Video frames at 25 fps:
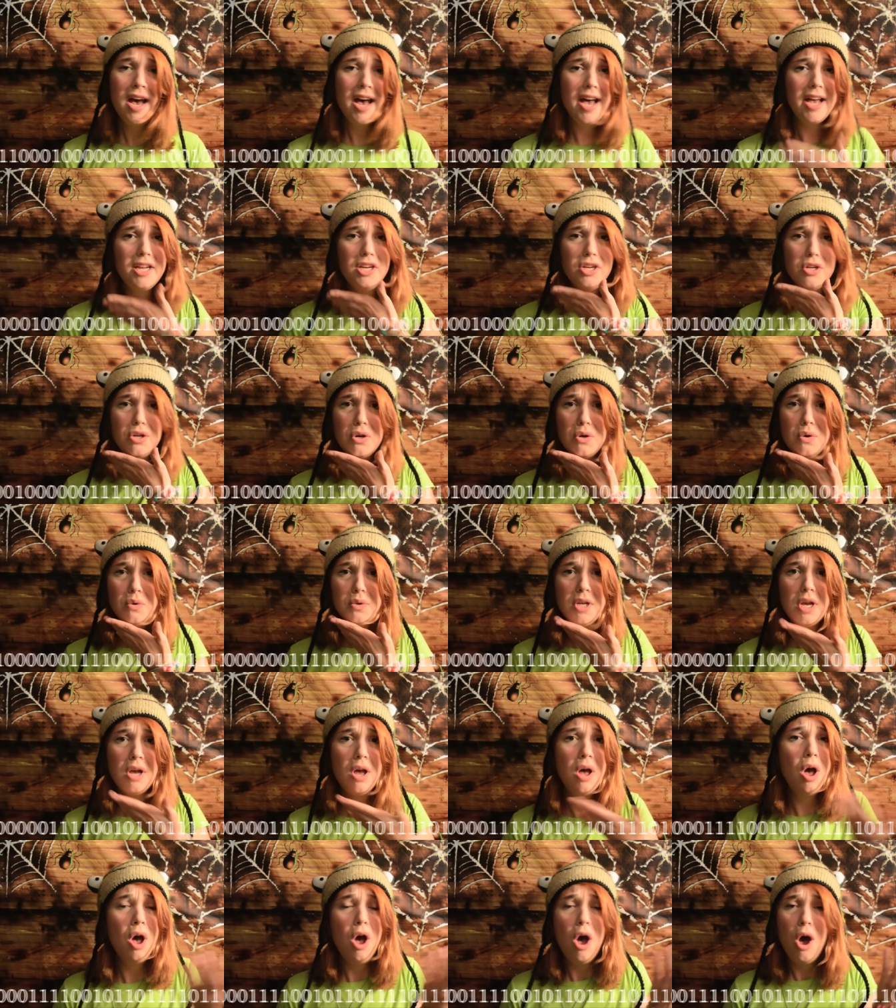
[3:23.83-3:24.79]
I don't
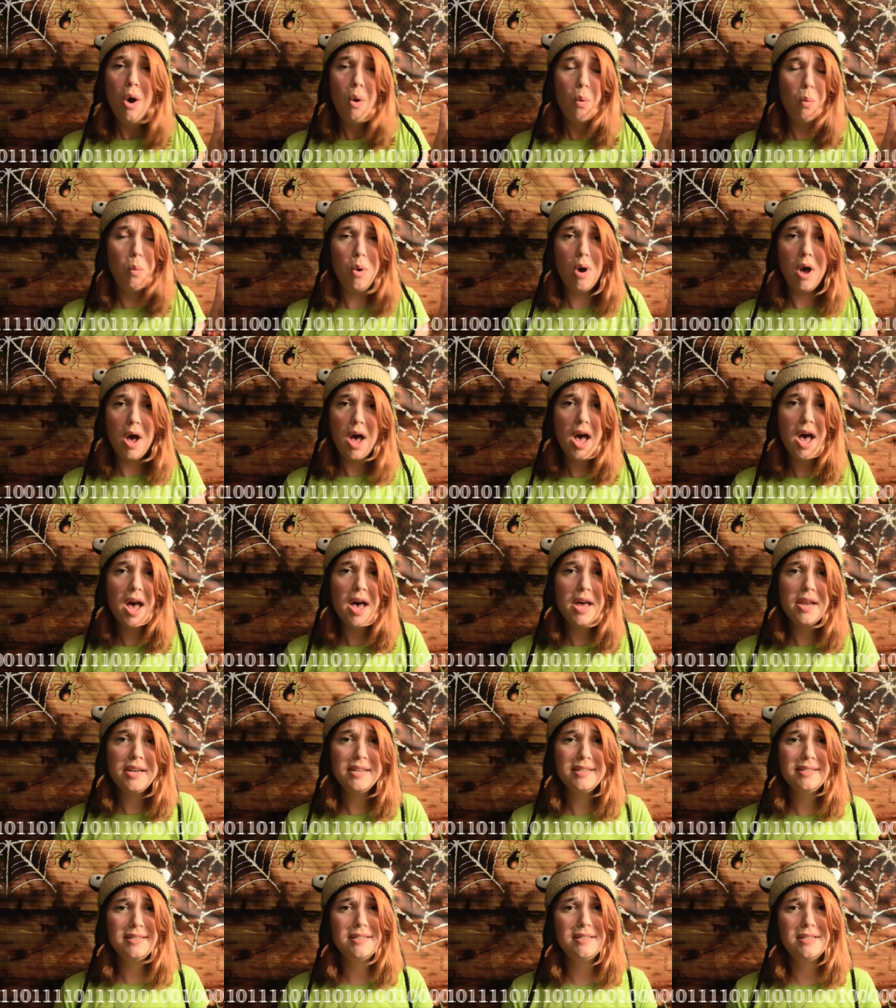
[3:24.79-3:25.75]

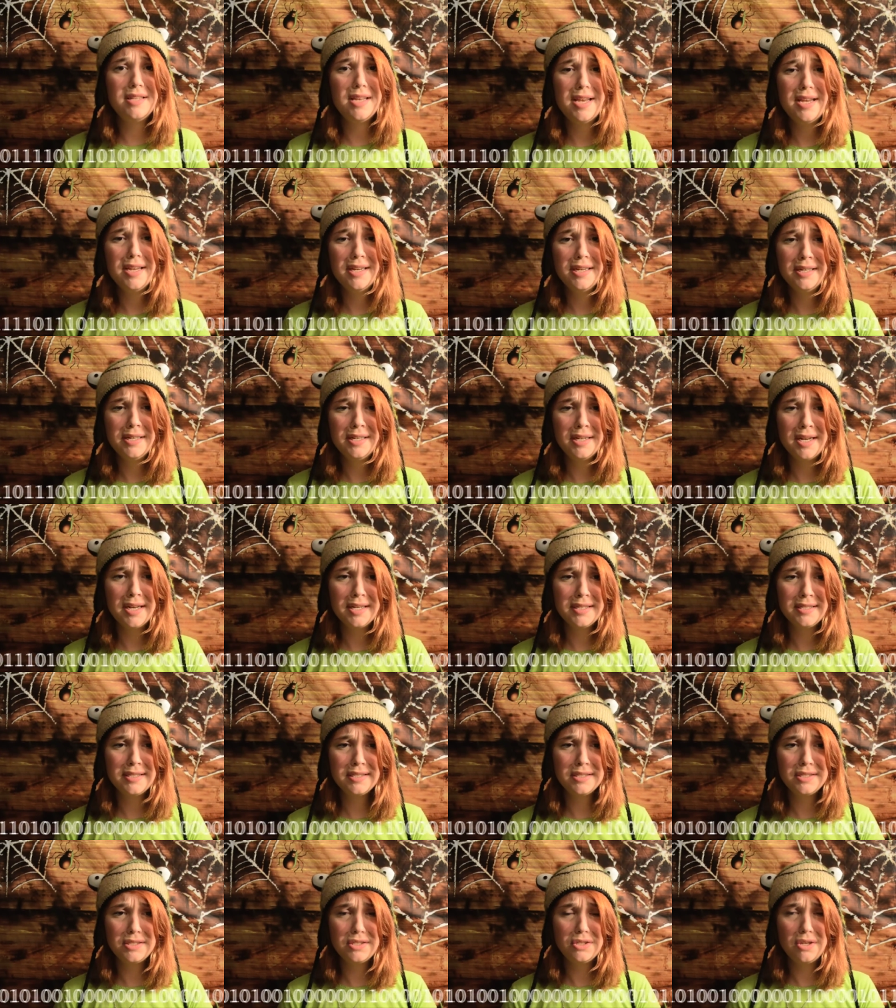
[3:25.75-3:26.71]
Wanna sing a
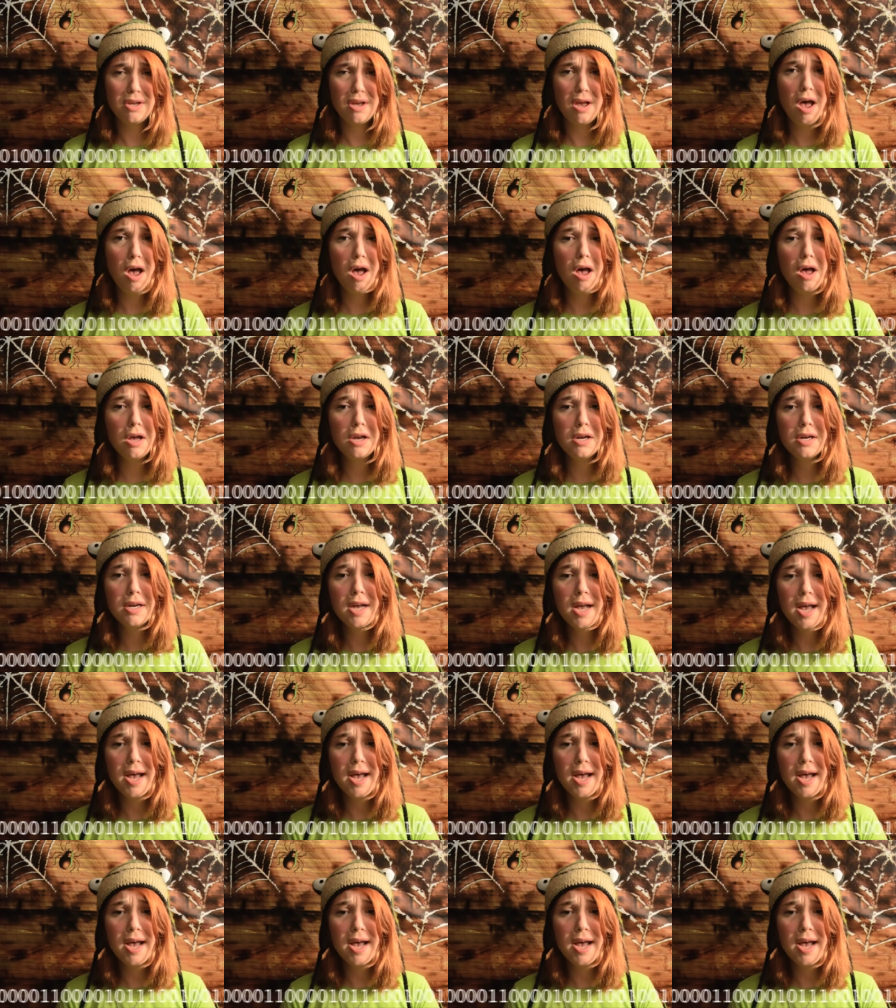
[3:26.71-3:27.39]
song,